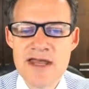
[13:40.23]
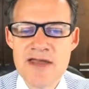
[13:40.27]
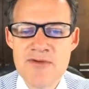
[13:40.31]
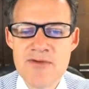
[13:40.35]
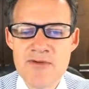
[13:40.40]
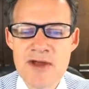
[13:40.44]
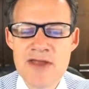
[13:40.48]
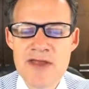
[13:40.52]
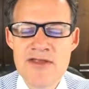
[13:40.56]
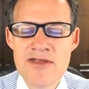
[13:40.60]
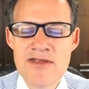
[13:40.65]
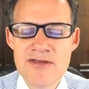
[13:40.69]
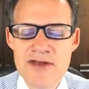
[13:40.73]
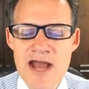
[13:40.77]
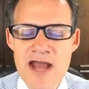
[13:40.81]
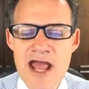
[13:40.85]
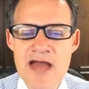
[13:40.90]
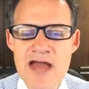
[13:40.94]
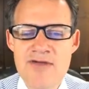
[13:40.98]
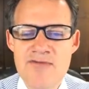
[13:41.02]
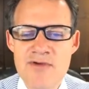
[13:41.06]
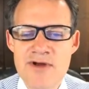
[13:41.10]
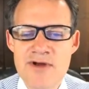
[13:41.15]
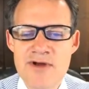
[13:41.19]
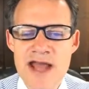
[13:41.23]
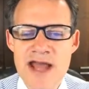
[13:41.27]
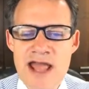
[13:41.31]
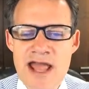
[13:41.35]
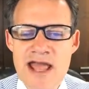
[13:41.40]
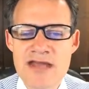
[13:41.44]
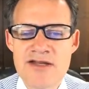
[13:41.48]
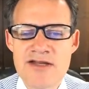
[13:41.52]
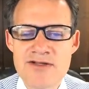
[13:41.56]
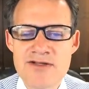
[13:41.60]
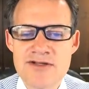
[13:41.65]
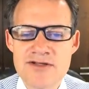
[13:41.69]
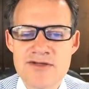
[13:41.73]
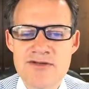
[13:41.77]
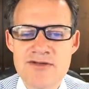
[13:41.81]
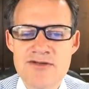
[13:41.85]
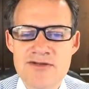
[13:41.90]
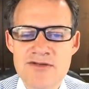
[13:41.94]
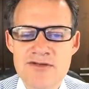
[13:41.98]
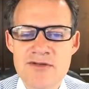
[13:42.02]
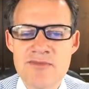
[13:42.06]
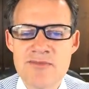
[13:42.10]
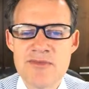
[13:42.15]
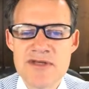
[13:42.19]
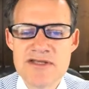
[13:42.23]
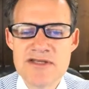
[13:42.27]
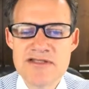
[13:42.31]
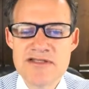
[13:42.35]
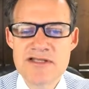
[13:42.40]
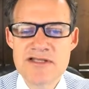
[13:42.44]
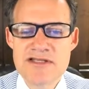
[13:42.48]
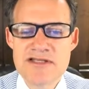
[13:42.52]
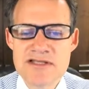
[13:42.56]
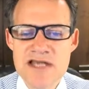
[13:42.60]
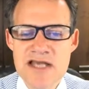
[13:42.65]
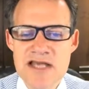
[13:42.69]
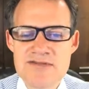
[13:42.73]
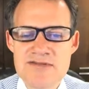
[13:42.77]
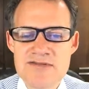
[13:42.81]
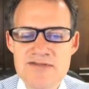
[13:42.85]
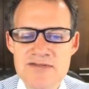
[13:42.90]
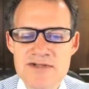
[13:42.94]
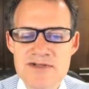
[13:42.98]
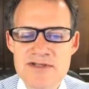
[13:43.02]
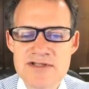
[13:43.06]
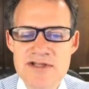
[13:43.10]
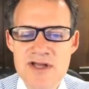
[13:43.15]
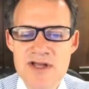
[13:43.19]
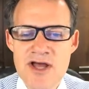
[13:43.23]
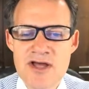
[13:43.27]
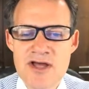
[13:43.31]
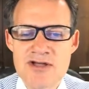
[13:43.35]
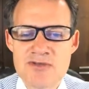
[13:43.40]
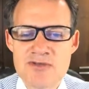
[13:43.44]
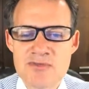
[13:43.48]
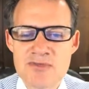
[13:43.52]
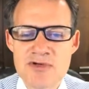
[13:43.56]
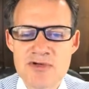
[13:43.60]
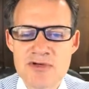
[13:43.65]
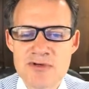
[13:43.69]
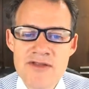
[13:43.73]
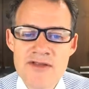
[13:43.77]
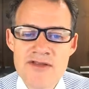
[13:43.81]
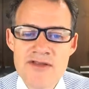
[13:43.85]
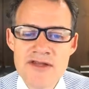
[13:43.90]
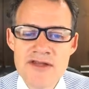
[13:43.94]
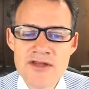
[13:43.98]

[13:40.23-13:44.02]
rather than have one handed to you to be successful as an entrepreneur.